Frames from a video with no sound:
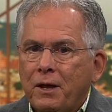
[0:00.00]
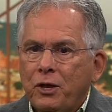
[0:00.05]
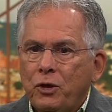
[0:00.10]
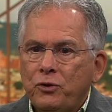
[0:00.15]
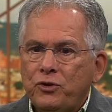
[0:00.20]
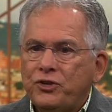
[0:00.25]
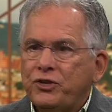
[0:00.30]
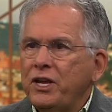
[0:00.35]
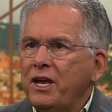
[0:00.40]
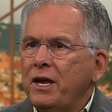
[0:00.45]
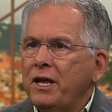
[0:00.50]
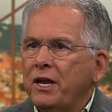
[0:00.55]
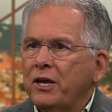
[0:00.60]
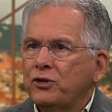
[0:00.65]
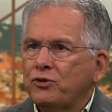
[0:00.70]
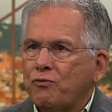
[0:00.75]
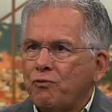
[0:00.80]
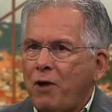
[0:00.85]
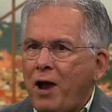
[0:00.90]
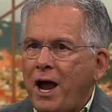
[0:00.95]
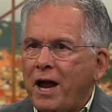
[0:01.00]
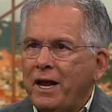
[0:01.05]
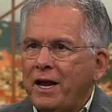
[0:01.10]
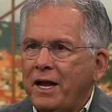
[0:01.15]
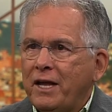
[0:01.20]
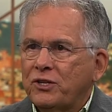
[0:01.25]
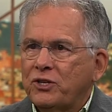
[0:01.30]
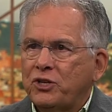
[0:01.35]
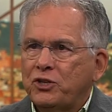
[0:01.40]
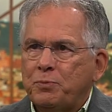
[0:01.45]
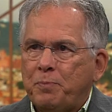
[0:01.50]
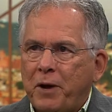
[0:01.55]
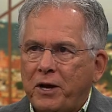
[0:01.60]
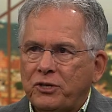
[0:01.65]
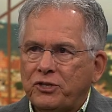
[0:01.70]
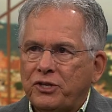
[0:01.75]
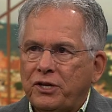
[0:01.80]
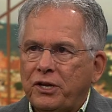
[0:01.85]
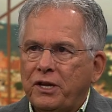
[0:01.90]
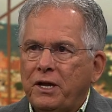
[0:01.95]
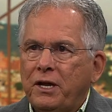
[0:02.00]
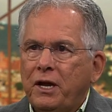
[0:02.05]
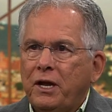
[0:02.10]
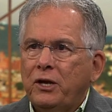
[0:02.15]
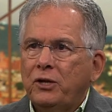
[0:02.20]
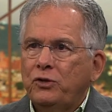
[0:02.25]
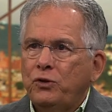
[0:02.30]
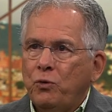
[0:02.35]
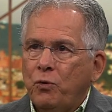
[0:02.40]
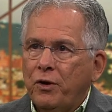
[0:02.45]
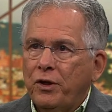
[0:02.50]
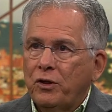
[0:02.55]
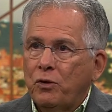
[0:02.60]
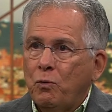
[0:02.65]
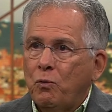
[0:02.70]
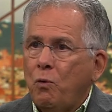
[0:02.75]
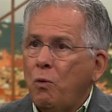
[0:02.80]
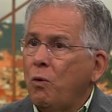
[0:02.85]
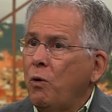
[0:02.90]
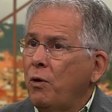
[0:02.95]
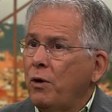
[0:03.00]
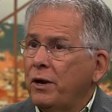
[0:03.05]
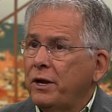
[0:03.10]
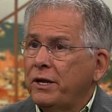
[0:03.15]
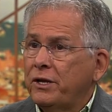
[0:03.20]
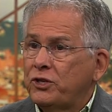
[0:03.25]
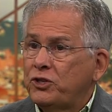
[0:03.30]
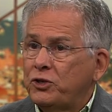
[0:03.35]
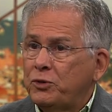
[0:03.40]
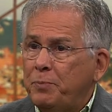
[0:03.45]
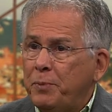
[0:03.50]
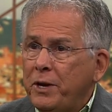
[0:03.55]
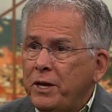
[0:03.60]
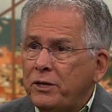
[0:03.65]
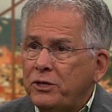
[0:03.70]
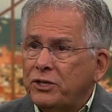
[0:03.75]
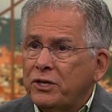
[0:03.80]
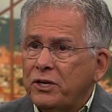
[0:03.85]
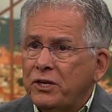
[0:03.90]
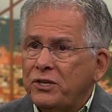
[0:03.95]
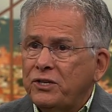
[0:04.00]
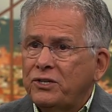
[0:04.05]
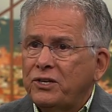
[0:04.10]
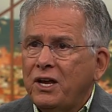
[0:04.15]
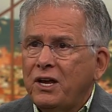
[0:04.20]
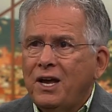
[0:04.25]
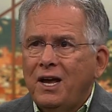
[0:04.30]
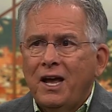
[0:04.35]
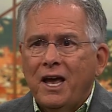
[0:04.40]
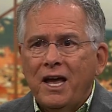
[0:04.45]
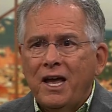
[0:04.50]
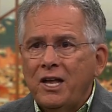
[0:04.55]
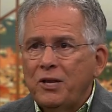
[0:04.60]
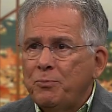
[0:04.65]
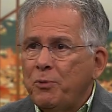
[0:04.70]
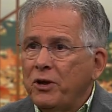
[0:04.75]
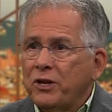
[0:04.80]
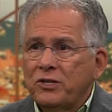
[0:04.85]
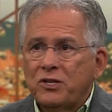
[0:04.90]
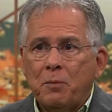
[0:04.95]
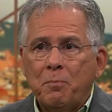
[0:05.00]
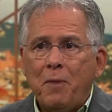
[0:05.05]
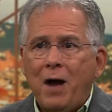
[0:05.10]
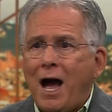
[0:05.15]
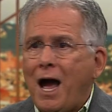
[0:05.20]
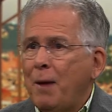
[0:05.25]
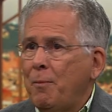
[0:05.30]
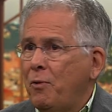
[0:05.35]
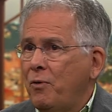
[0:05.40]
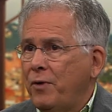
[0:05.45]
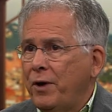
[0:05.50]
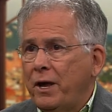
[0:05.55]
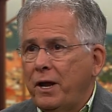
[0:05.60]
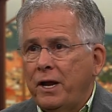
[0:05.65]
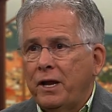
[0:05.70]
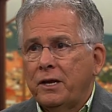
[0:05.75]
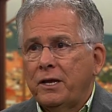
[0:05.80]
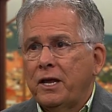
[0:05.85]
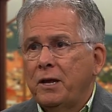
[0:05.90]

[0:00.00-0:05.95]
you see in his writings, especially during the war and his speeches, he brings the Bible in it.